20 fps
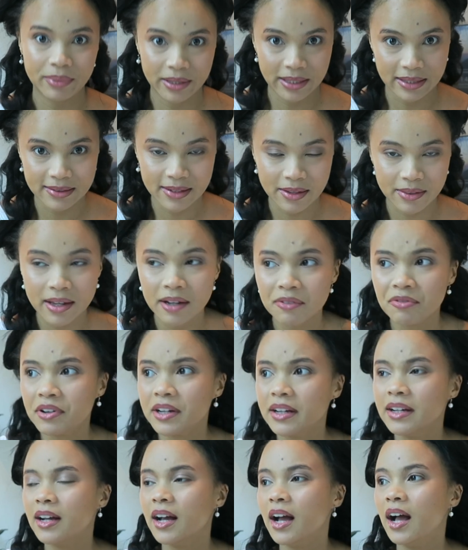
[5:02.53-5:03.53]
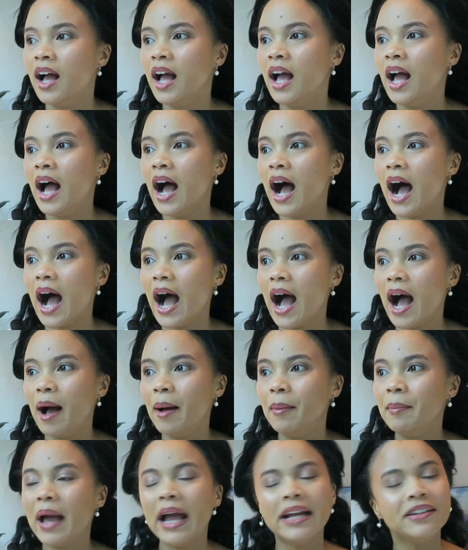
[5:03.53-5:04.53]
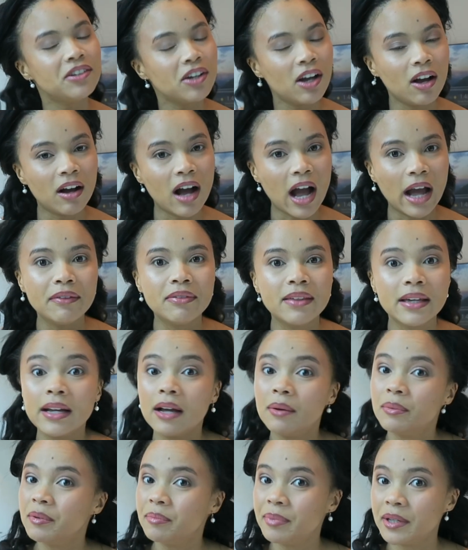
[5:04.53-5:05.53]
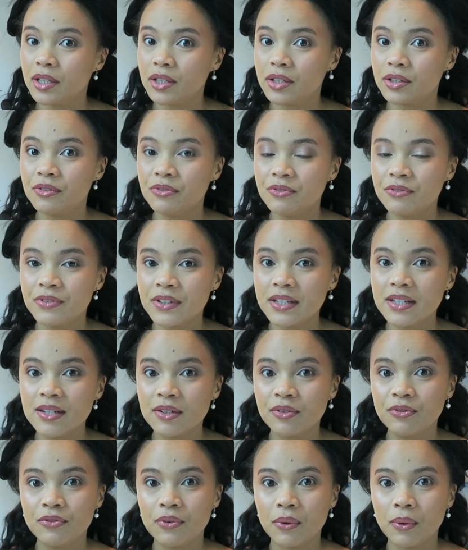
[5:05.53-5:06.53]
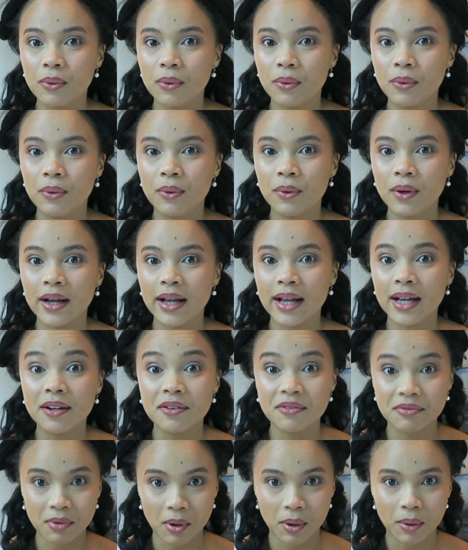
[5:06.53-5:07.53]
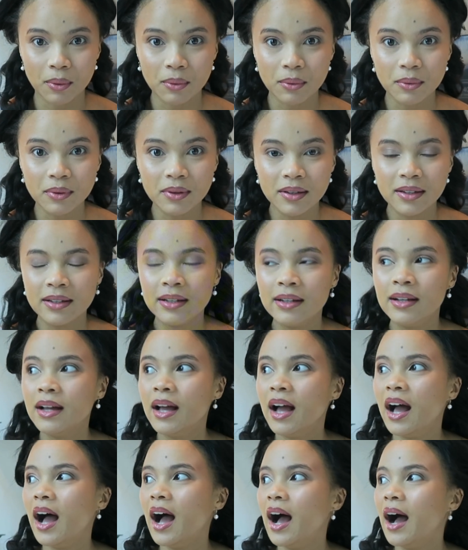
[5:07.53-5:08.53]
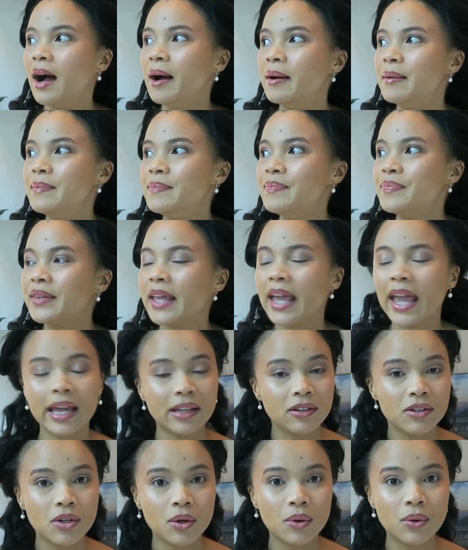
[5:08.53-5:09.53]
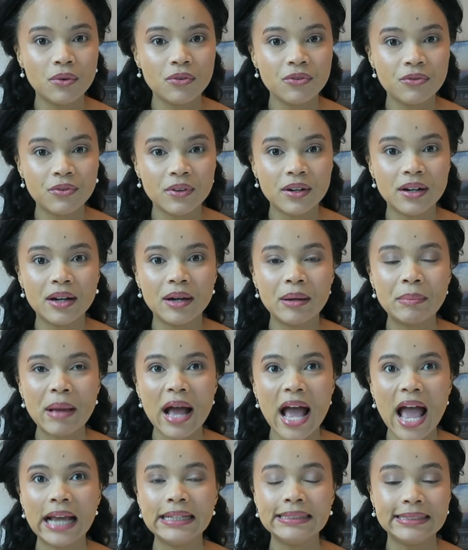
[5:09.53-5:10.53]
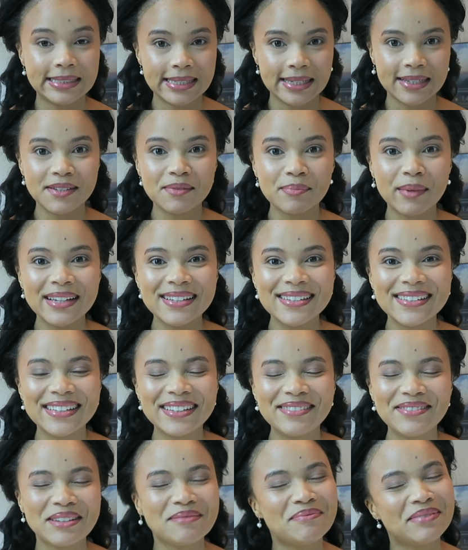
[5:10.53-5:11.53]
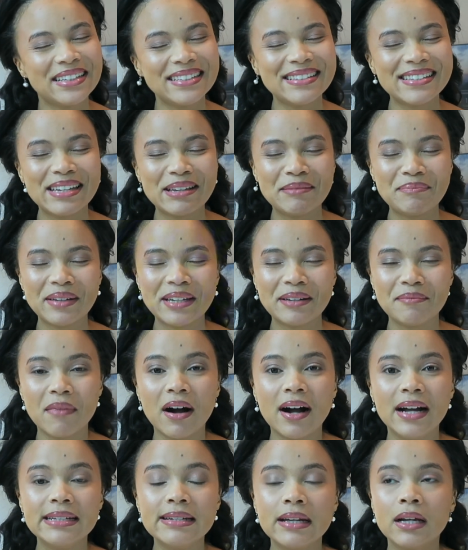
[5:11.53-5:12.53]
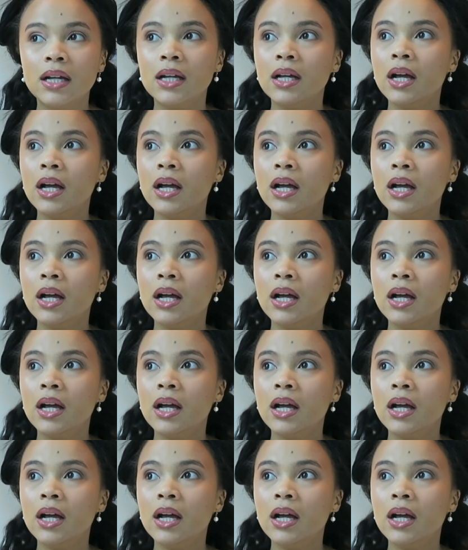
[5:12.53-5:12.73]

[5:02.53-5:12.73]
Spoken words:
being South Africa, and yeah, I think I would be a good fit for a role in your firm, and here's my CV, please keep me in mind.